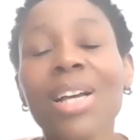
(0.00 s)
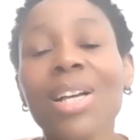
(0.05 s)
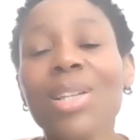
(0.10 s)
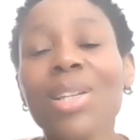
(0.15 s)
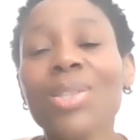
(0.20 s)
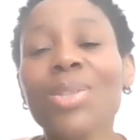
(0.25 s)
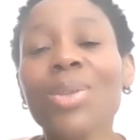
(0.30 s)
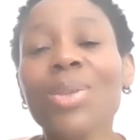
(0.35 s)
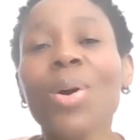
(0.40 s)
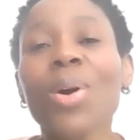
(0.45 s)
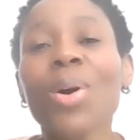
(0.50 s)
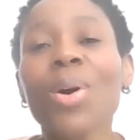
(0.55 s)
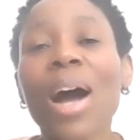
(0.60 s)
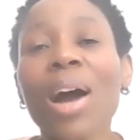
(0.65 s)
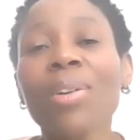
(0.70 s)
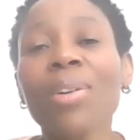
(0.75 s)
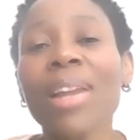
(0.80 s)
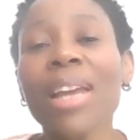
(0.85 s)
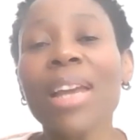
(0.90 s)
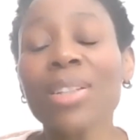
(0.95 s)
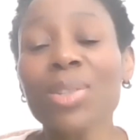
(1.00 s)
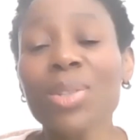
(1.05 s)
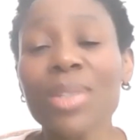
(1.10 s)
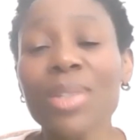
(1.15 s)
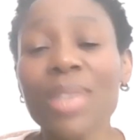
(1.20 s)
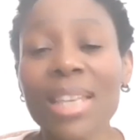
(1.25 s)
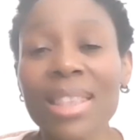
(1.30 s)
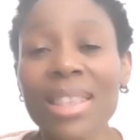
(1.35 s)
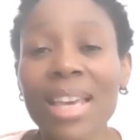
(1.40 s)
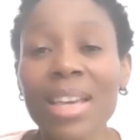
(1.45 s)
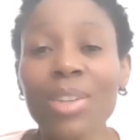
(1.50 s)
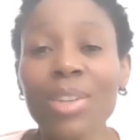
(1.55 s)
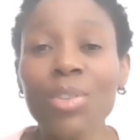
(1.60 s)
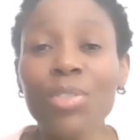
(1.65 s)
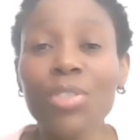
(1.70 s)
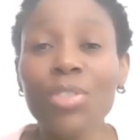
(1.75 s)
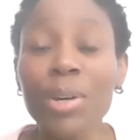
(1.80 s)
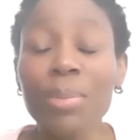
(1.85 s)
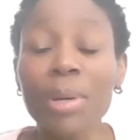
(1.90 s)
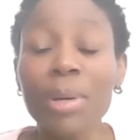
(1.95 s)
So I would like to say thank you
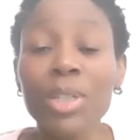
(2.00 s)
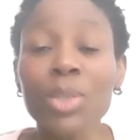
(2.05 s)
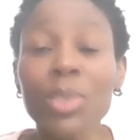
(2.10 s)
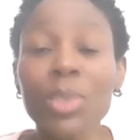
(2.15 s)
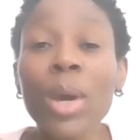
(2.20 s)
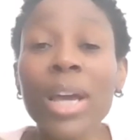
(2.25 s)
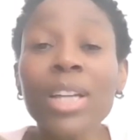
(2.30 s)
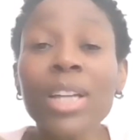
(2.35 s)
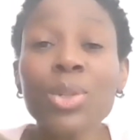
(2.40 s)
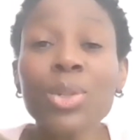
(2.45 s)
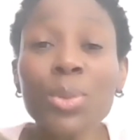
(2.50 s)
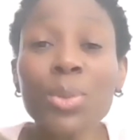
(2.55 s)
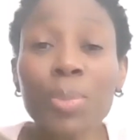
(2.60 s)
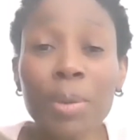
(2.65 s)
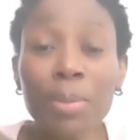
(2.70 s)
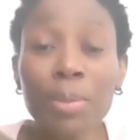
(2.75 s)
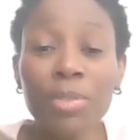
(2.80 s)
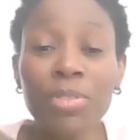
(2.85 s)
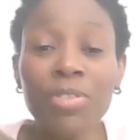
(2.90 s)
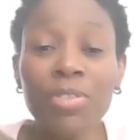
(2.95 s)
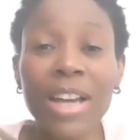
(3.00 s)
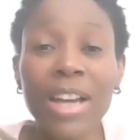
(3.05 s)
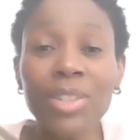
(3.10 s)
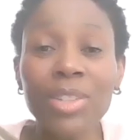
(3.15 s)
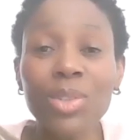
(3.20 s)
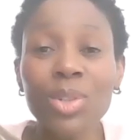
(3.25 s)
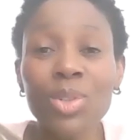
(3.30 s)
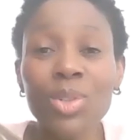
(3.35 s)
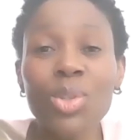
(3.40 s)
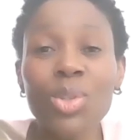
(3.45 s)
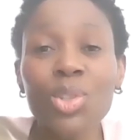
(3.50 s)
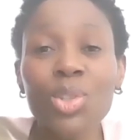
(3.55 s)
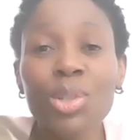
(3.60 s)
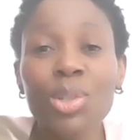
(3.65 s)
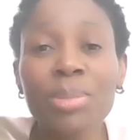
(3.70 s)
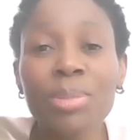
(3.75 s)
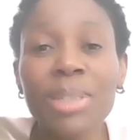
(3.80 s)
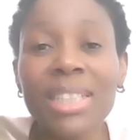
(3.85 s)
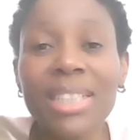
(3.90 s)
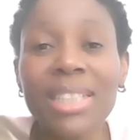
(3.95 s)
very much. Where do people find you on social
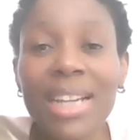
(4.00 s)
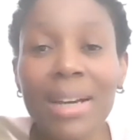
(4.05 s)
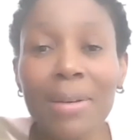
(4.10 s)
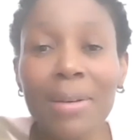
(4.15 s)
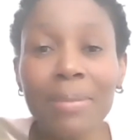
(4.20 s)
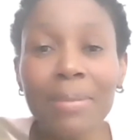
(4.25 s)
media?